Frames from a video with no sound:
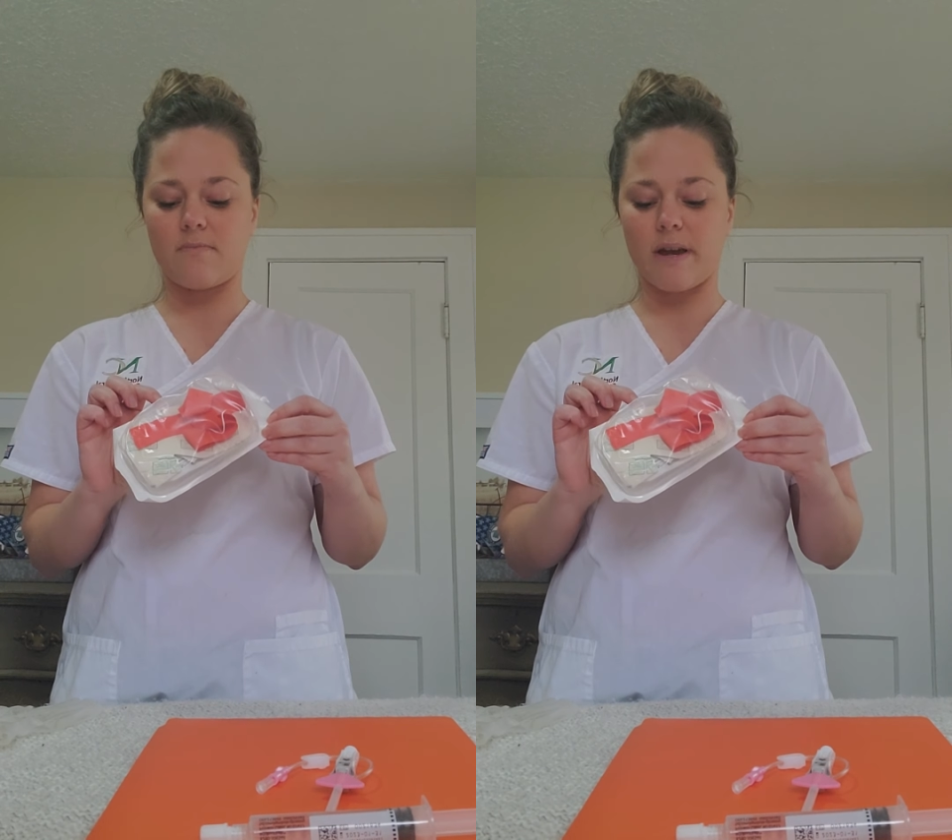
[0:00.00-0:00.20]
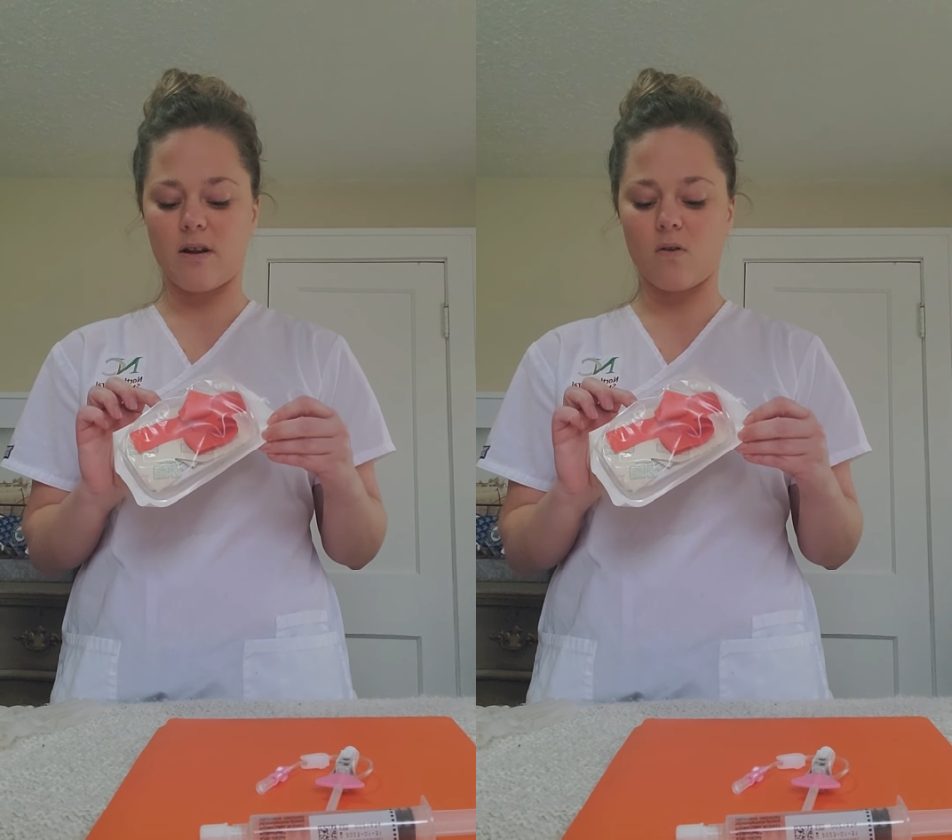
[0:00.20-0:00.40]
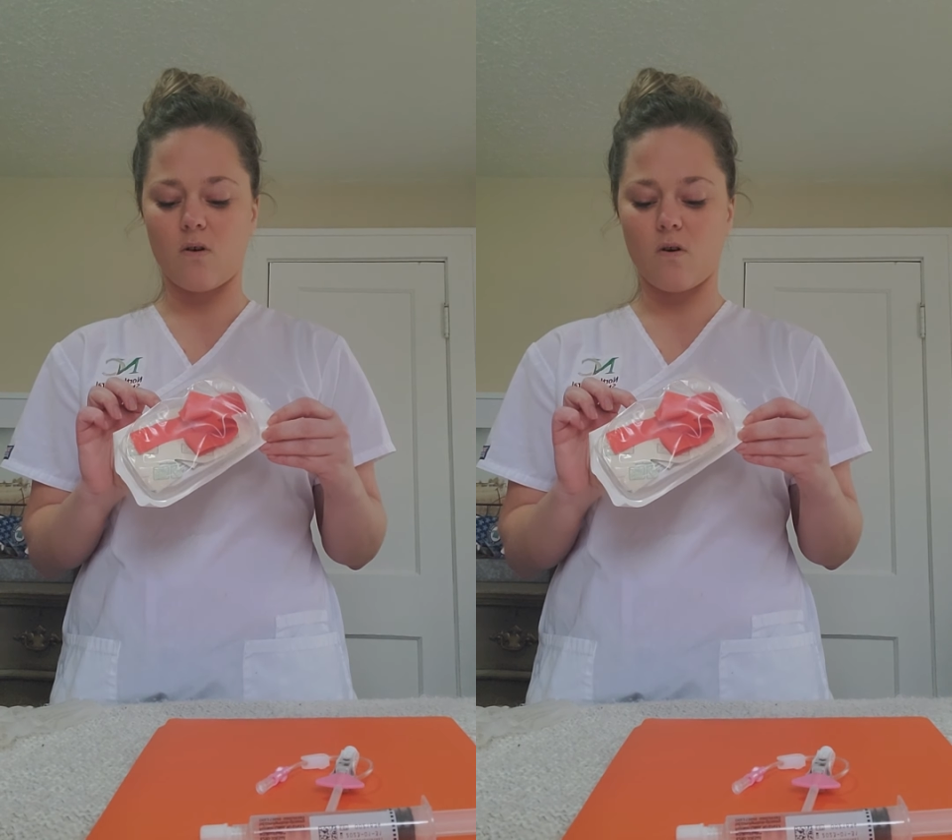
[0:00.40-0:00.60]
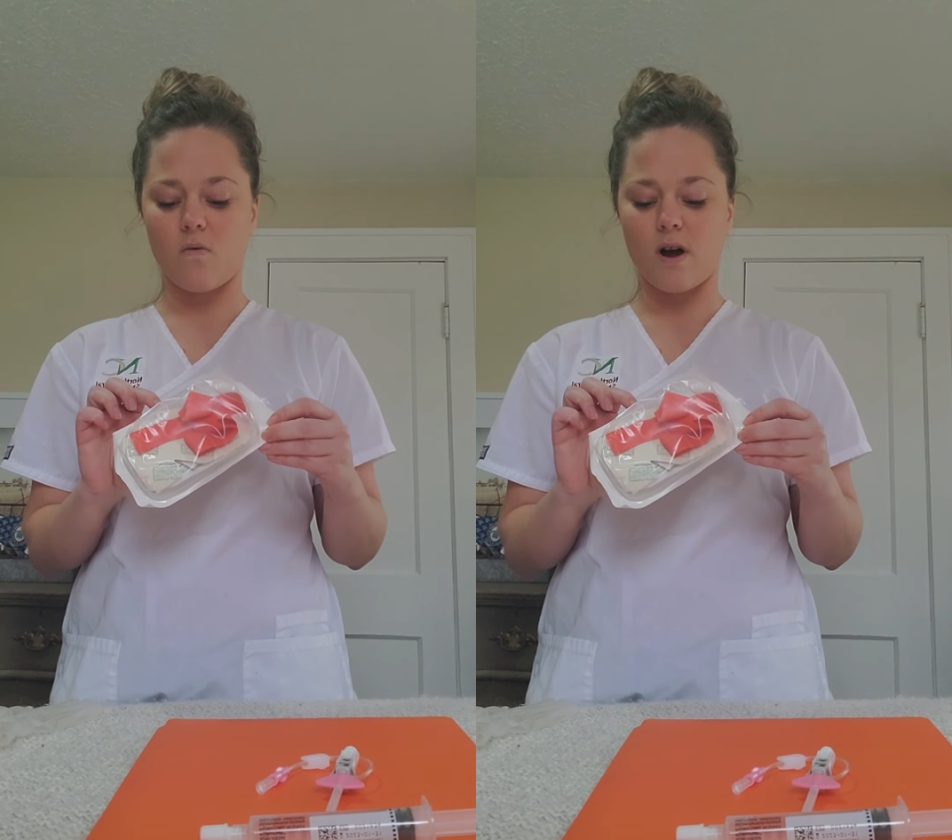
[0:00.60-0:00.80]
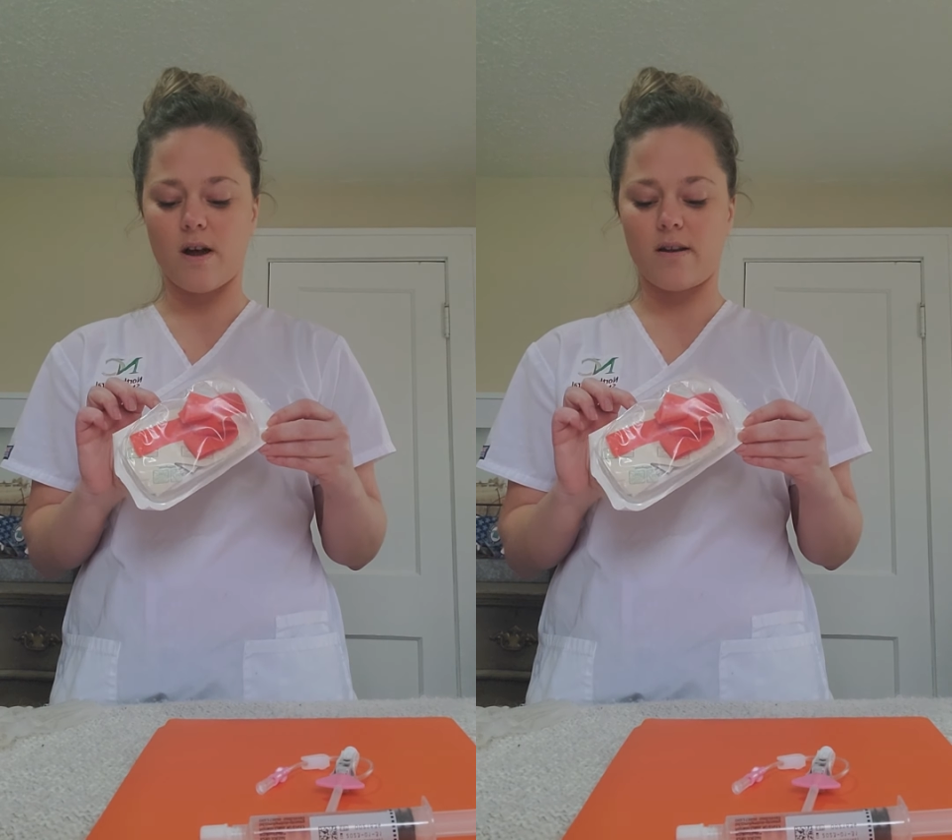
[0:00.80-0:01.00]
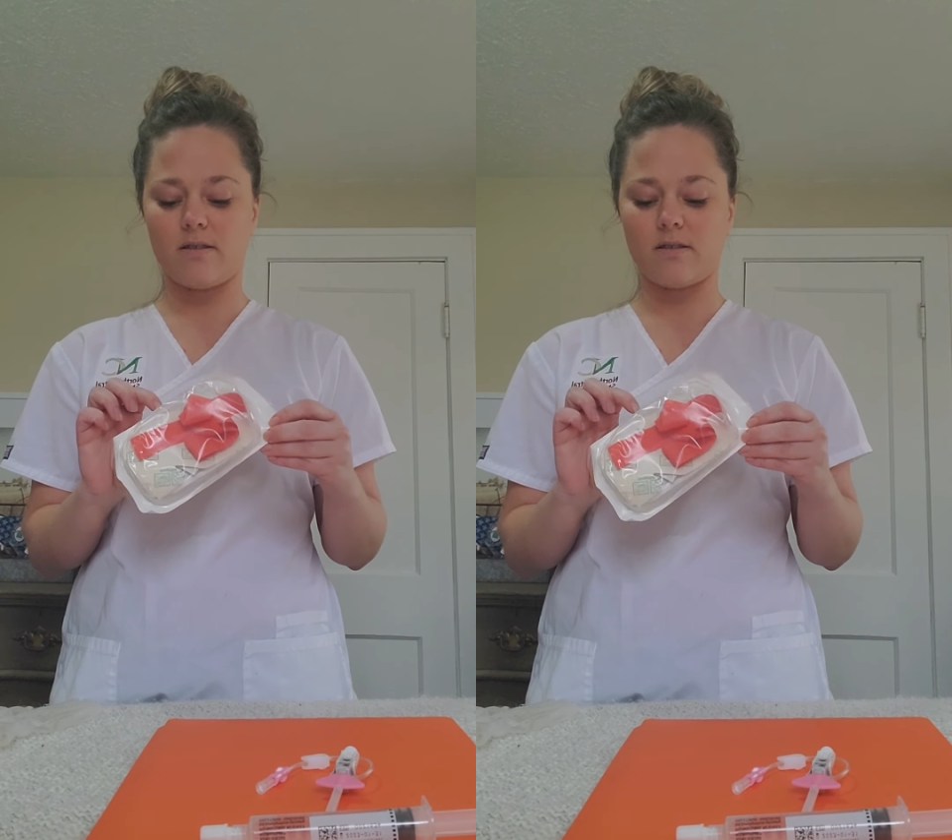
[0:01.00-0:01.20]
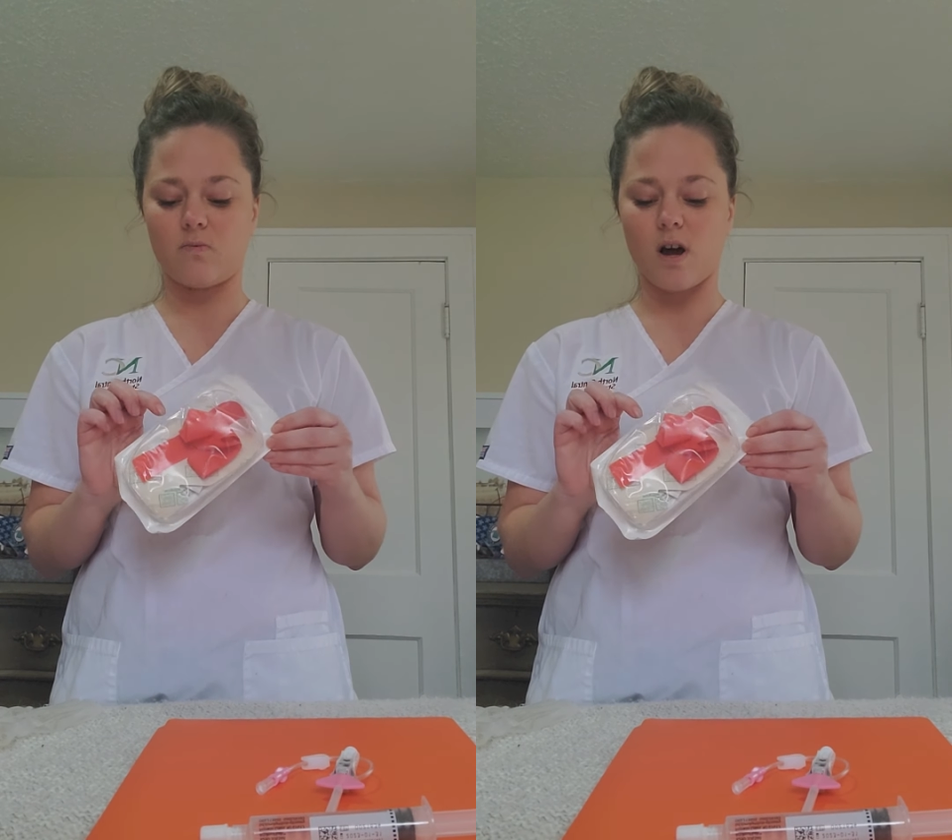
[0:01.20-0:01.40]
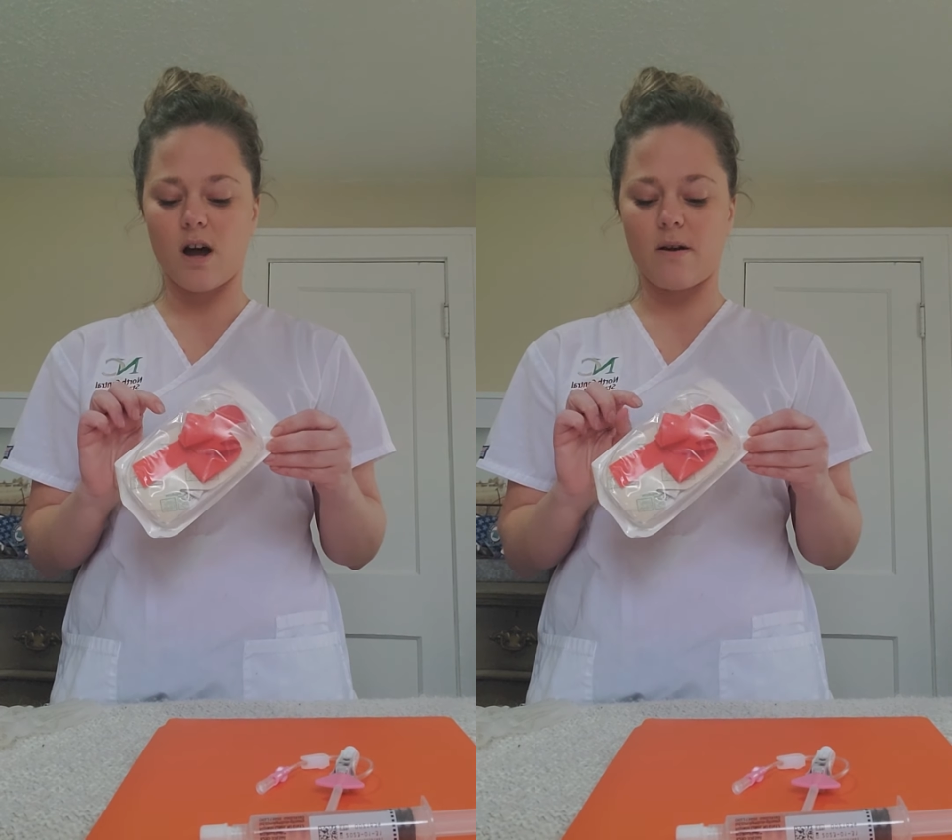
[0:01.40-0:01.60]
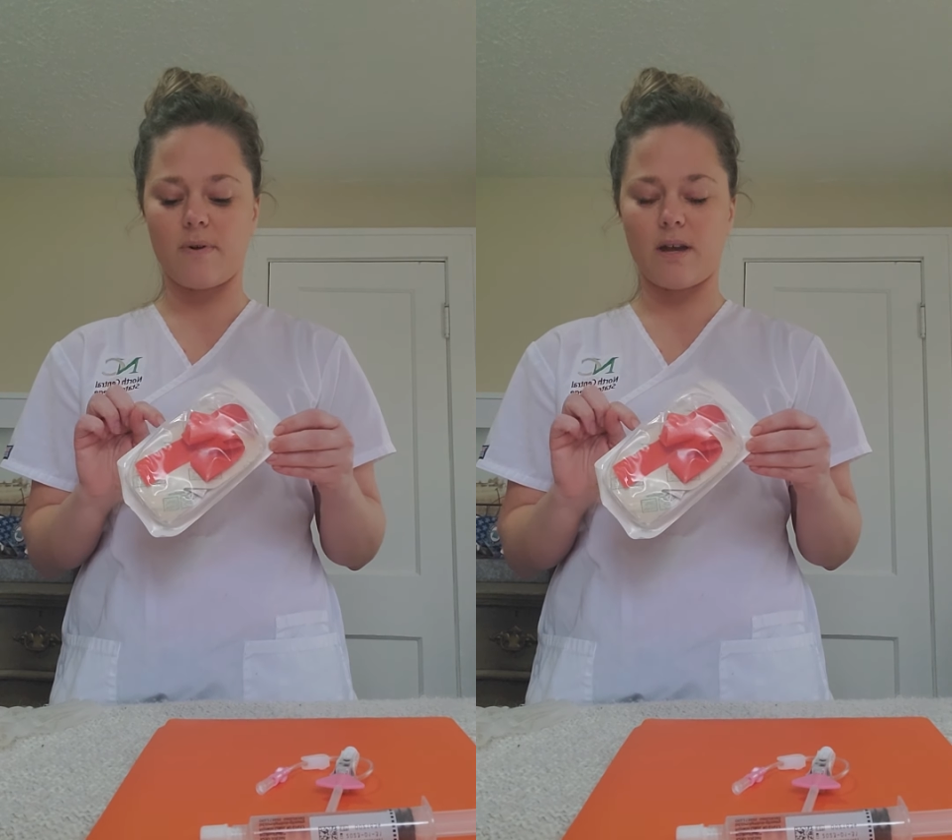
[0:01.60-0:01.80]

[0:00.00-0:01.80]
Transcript: my alcohol swab,